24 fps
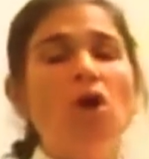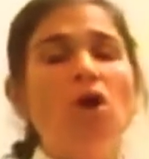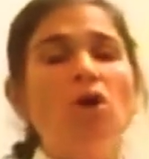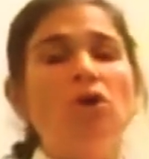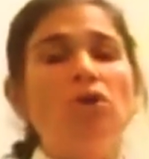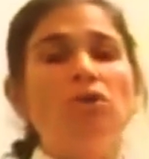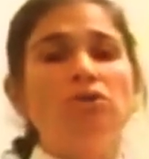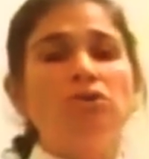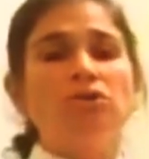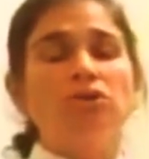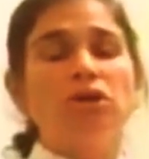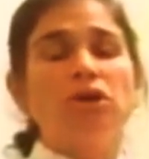
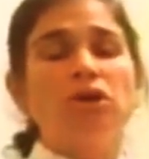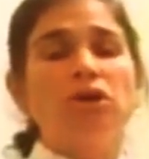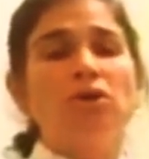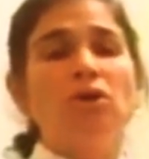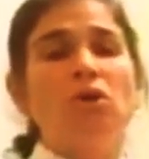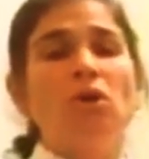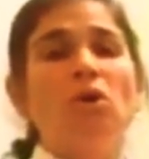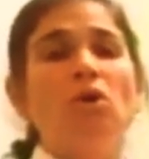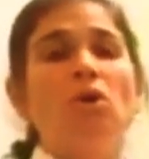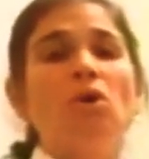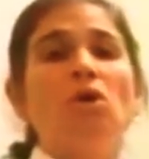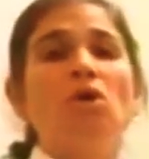
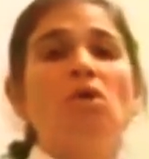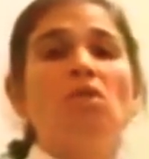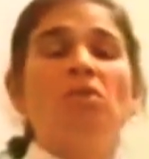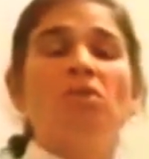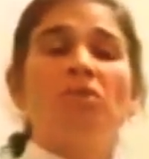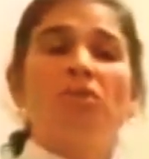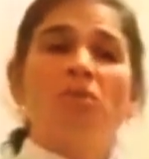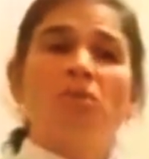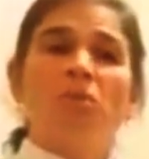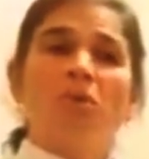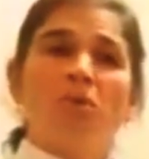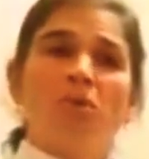Also,
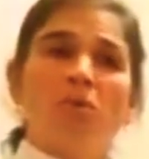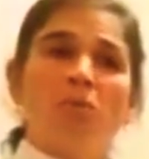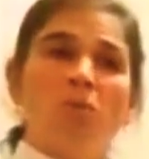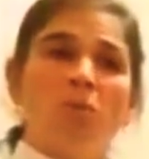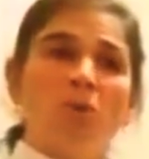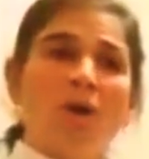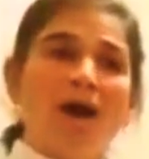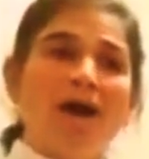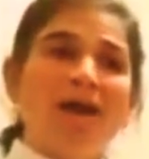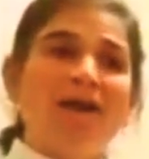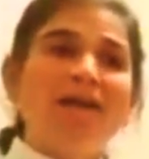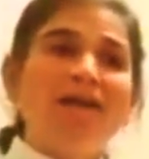
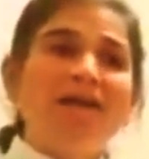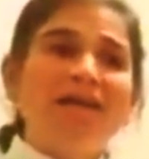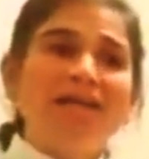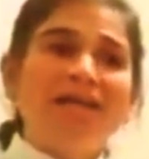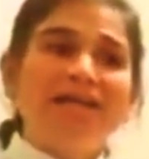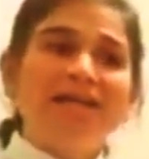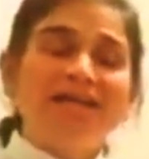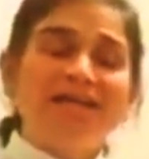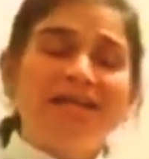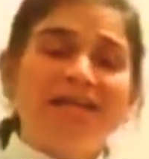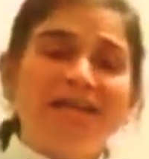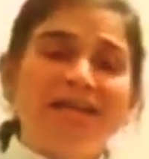1
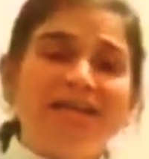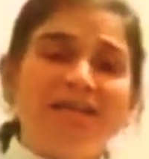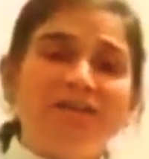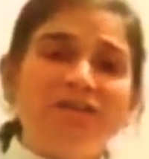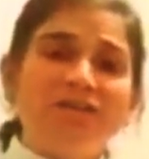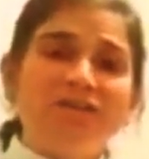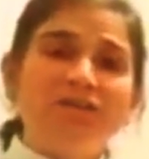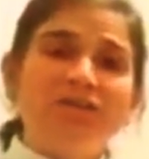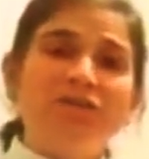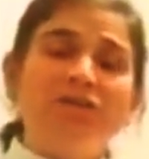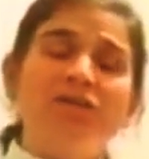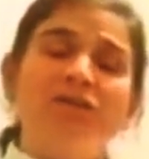
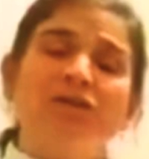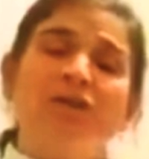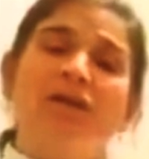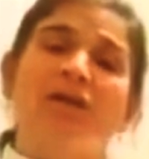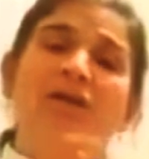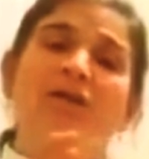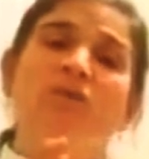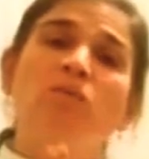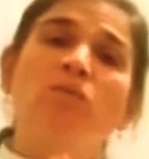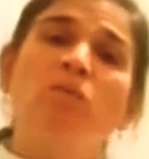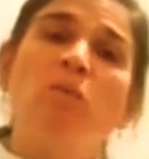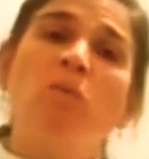inhalation
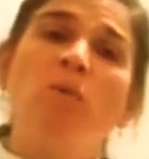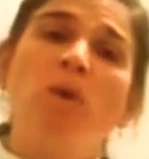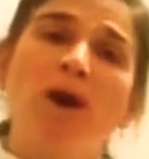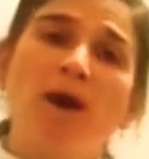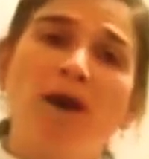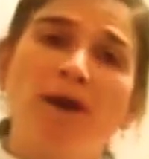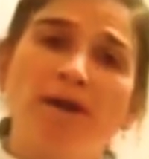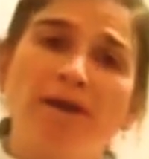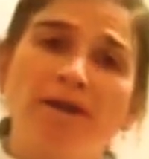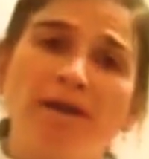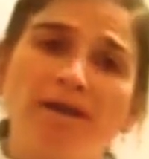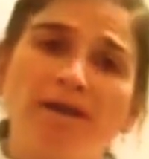and
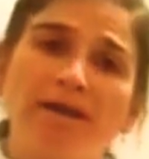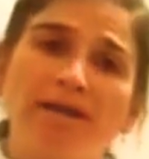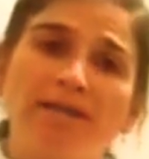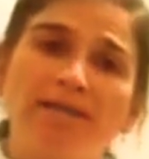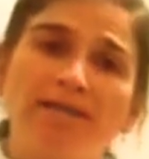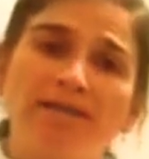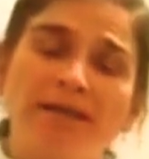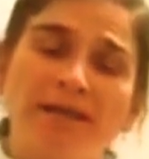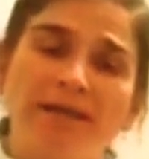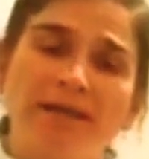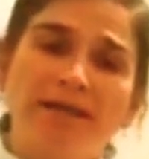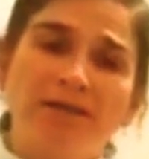1
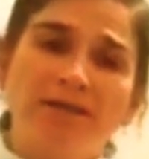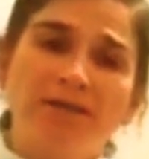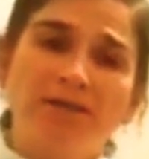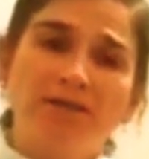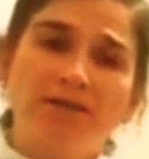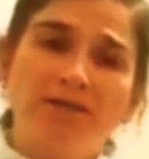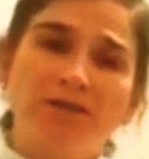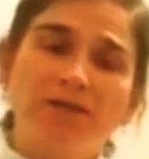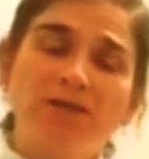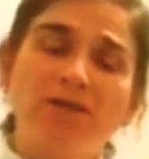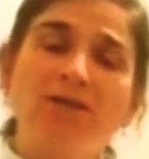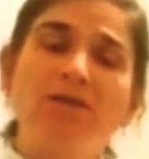
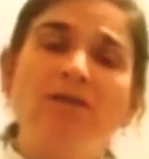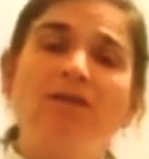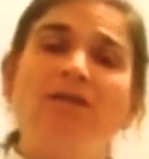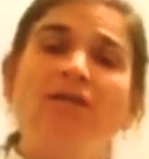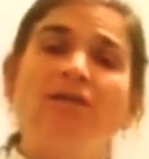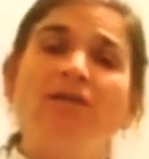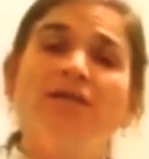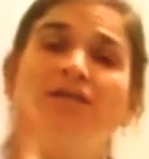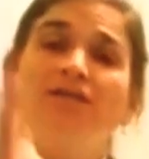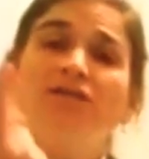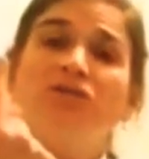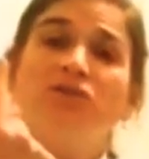exhalation
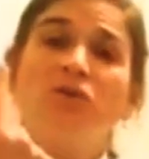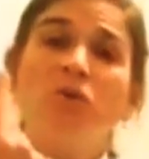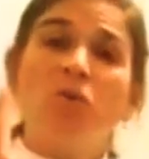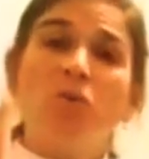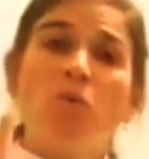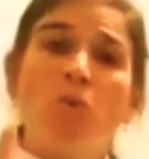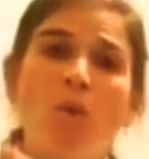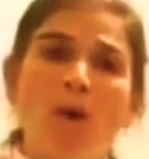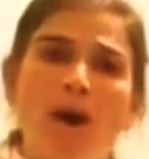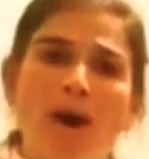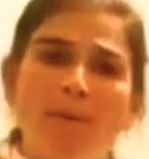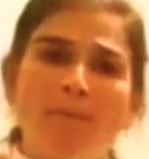is
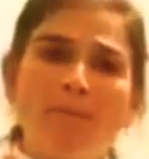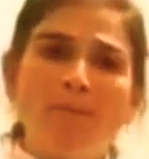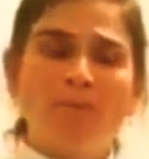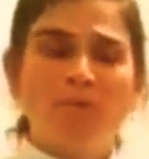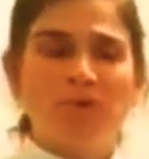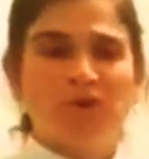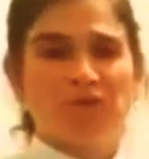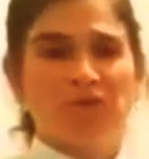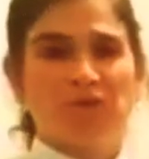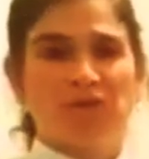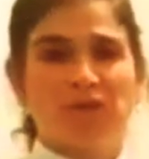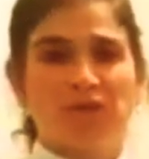1
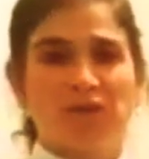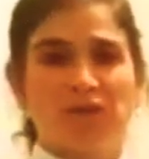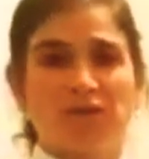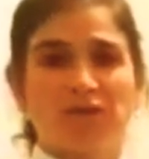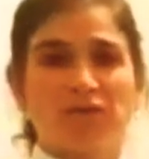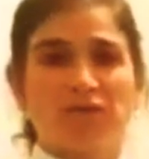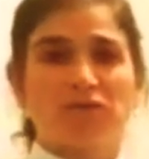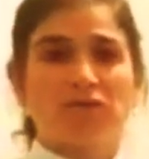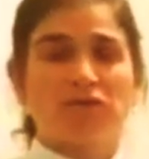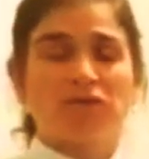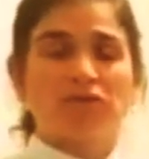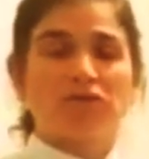
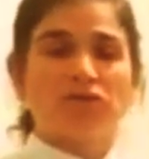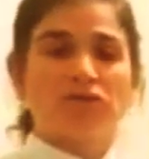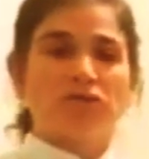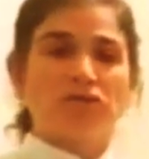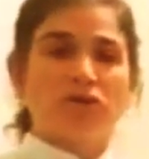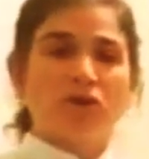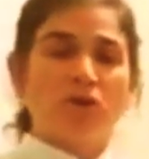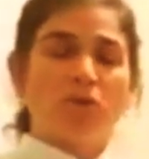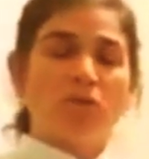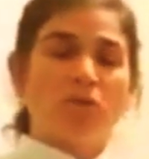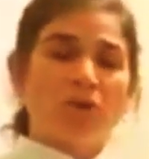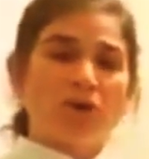breathing.
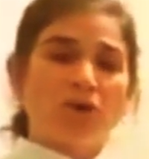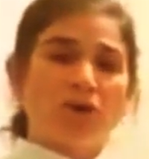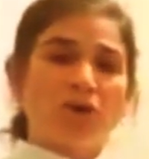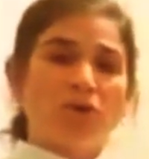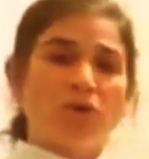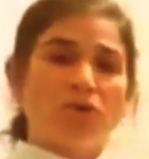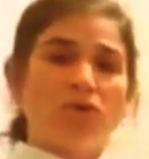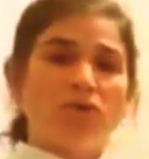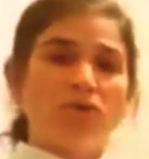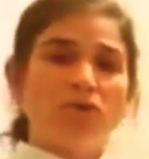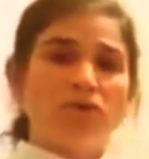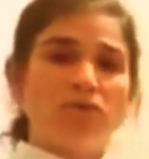So we're
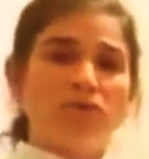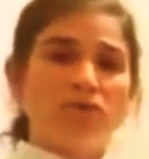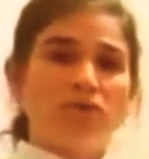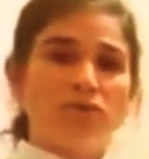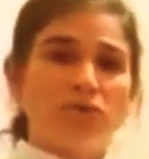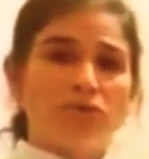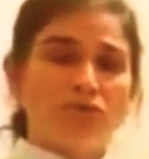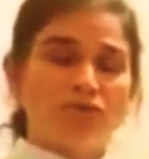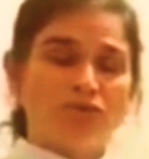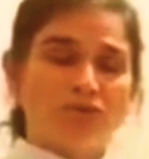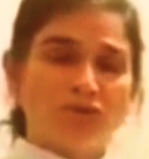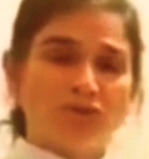going to
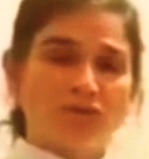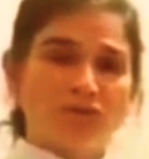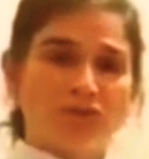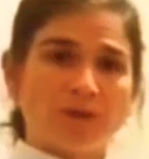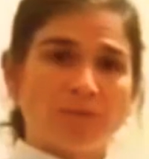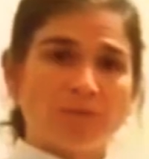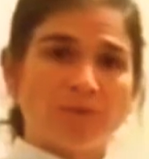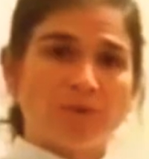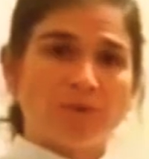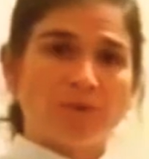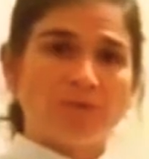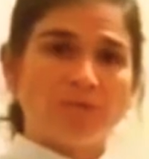do, for
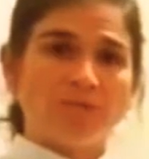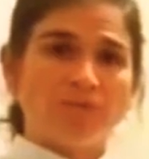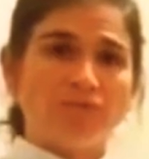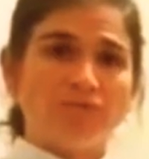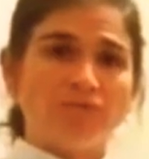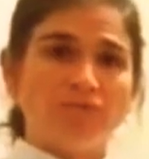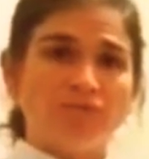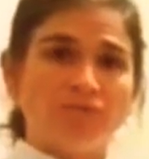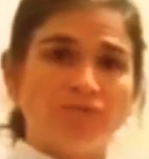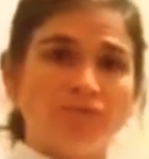example,